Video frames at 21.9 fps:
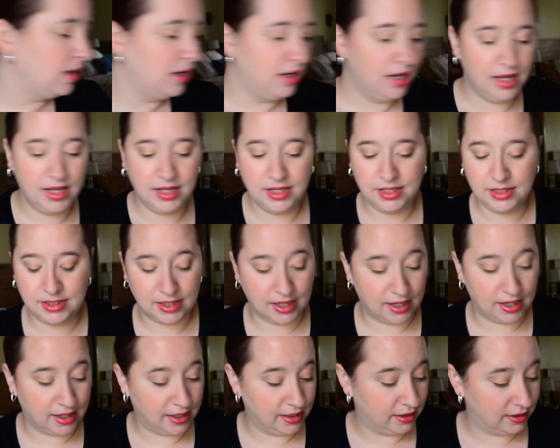is
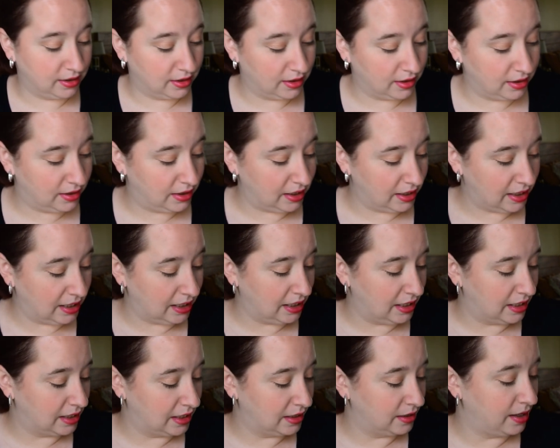
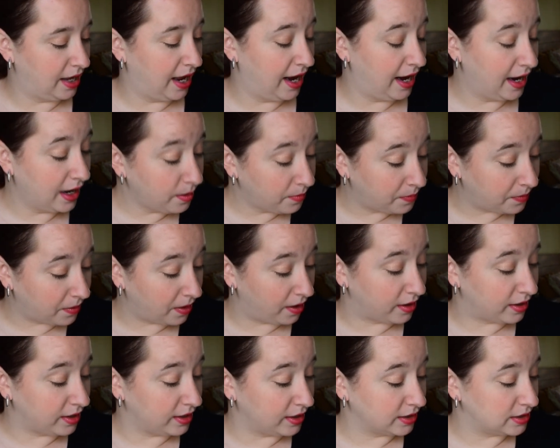the hair
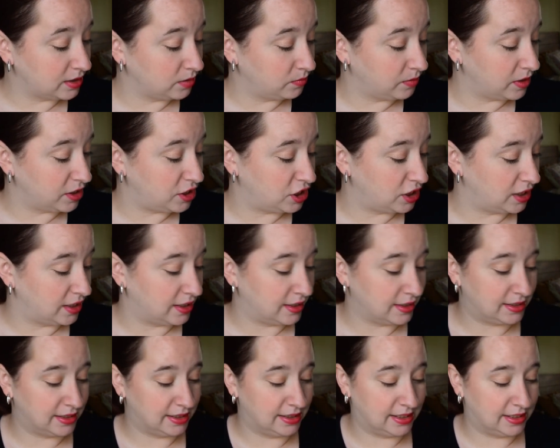product, which
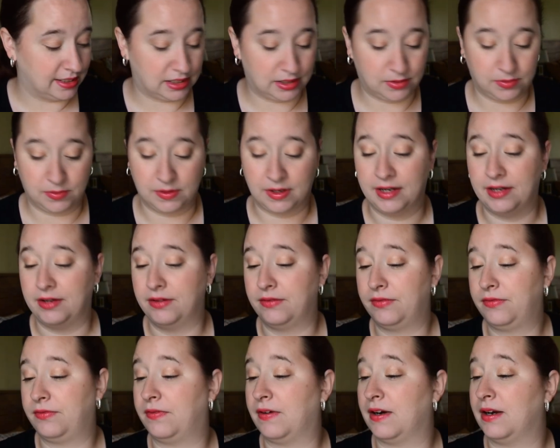is this one
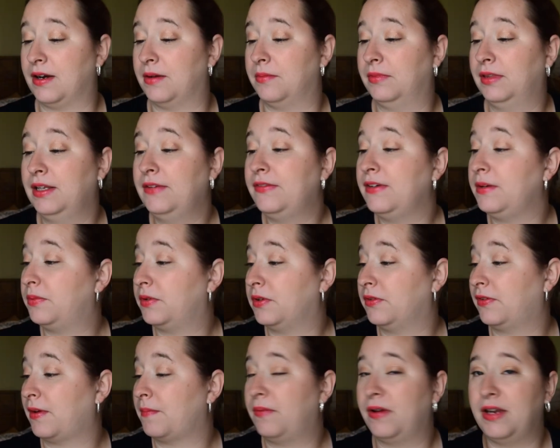from Living
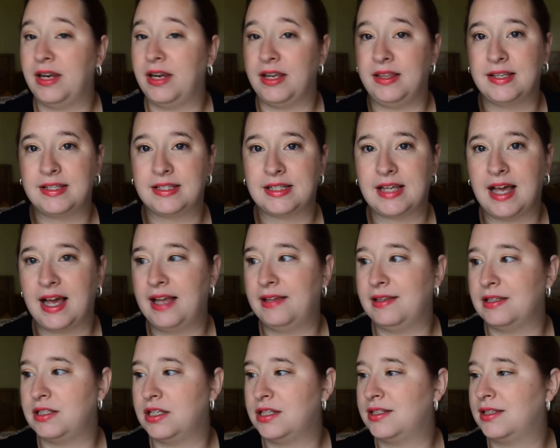Proof. I'm putting this guy.
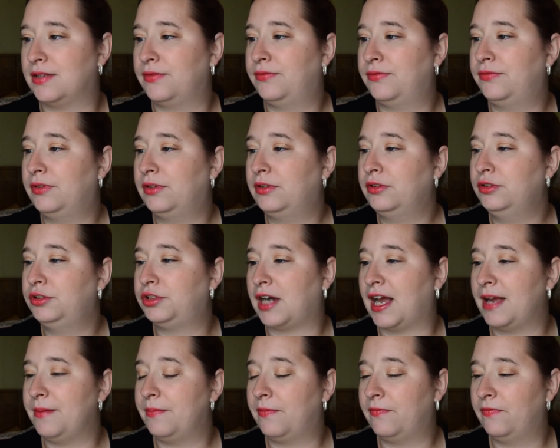This is the full
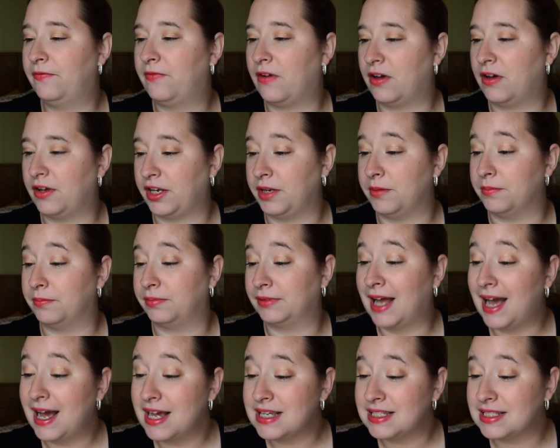dry volume
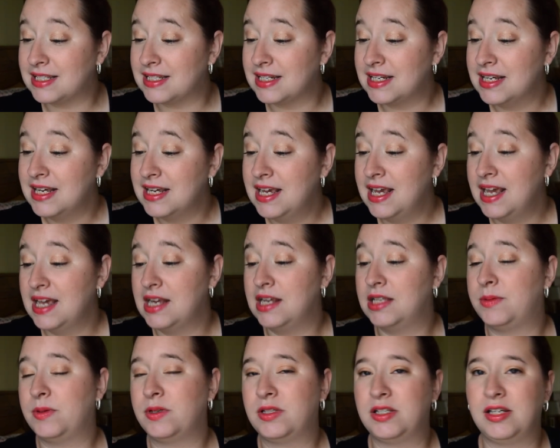blast. And
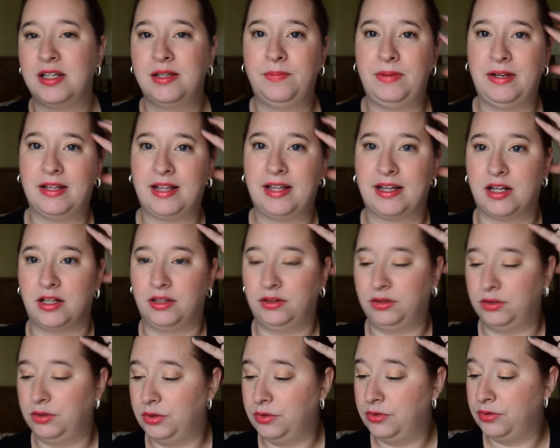it's supposed to be like a
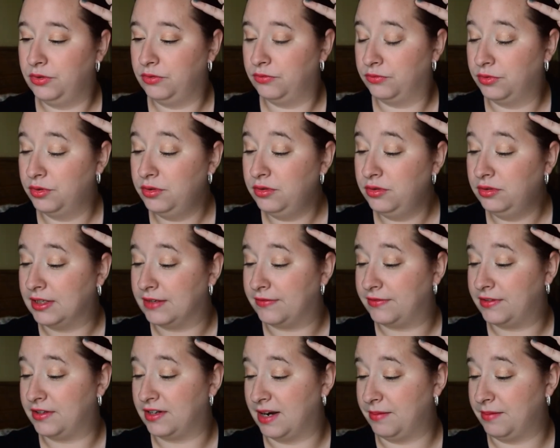root lifter,